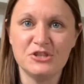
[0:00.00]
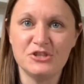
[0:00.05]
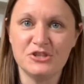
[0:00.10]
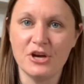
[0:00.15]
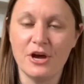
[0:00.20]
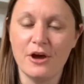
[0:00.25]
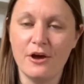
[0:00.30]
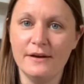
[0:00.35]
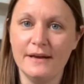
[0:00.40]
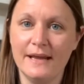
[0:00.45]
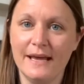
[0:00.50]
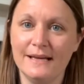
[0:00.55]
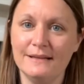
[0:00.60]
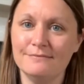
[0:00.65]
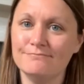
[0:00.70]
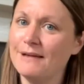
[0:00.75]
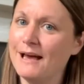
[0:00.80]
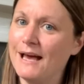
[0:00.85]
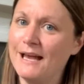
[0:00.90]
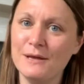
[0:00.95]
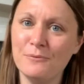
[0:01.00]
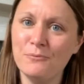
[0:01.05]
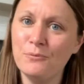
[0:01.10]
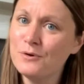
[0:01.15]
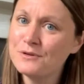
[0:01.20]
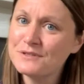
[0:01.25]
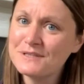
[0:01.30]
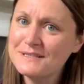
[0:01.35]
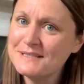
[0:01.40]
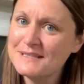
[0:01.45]
journey, and it
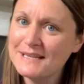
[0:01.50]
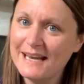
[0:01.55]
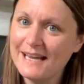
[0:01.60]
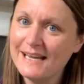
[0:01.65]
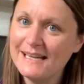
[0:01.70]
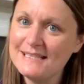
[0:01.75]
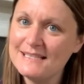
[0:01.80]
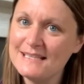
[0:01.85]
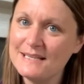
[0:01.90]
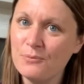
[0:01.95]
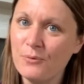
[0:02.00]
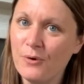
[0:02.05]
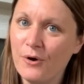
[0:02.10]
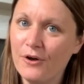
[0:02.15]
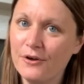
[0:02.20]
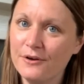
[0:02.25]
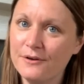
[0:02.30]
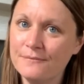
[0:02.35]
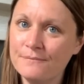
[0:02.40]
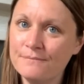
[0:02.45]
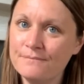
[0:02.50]
wasn't an easy one.